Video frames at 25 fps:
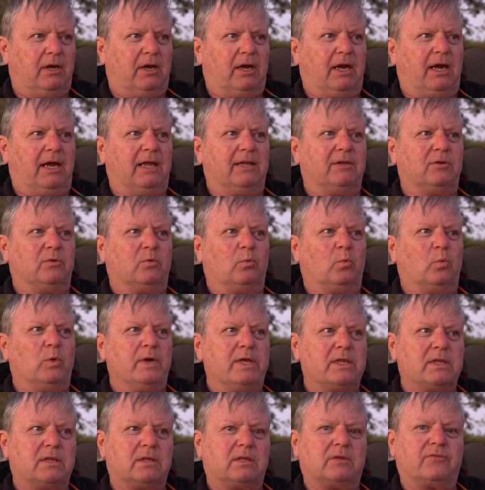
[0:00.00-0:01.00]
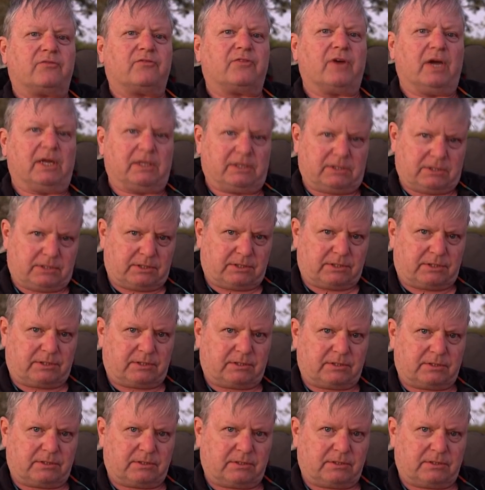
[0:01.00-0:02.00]
And with the funds
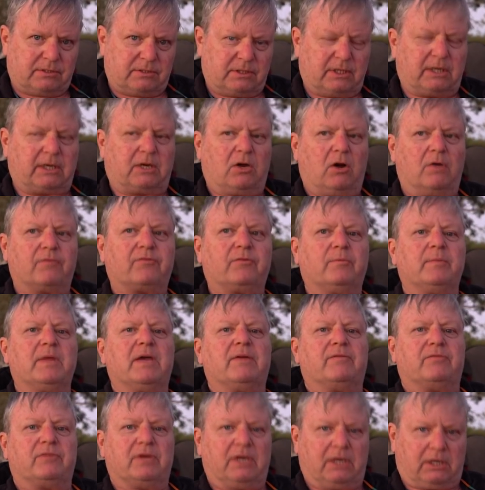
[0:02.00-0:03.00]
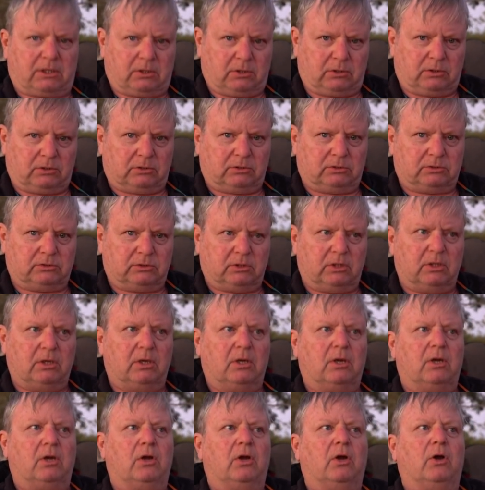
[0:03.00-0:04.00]
that I got from that vehicle
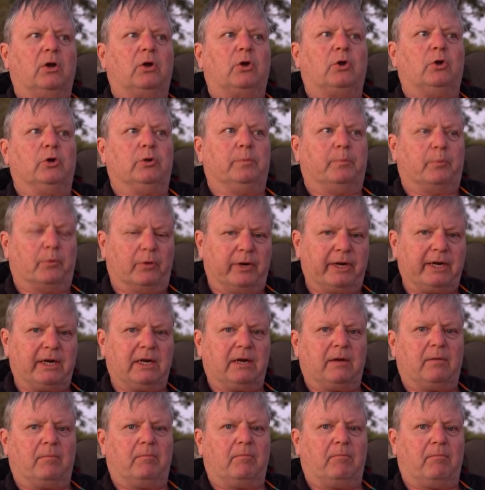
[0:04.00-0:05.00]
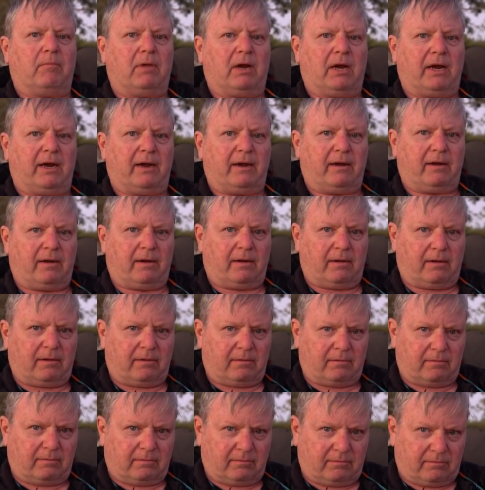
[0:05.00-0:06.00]
could bring my
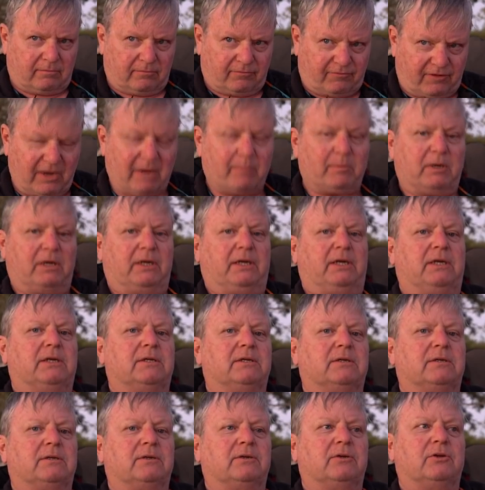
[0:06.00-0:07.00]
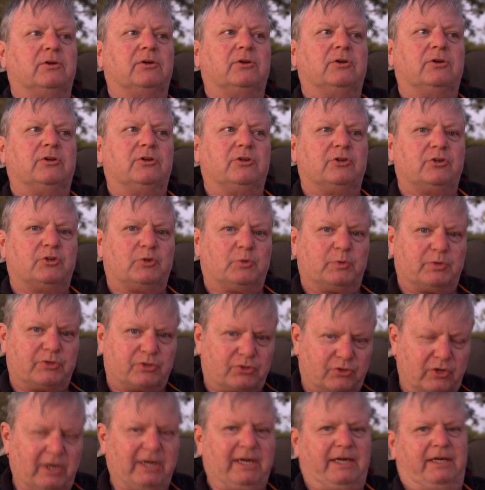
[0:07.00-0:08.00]
family to
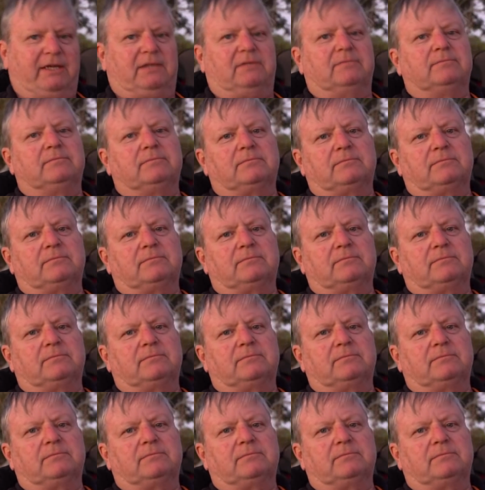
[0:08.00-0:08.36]
Australia.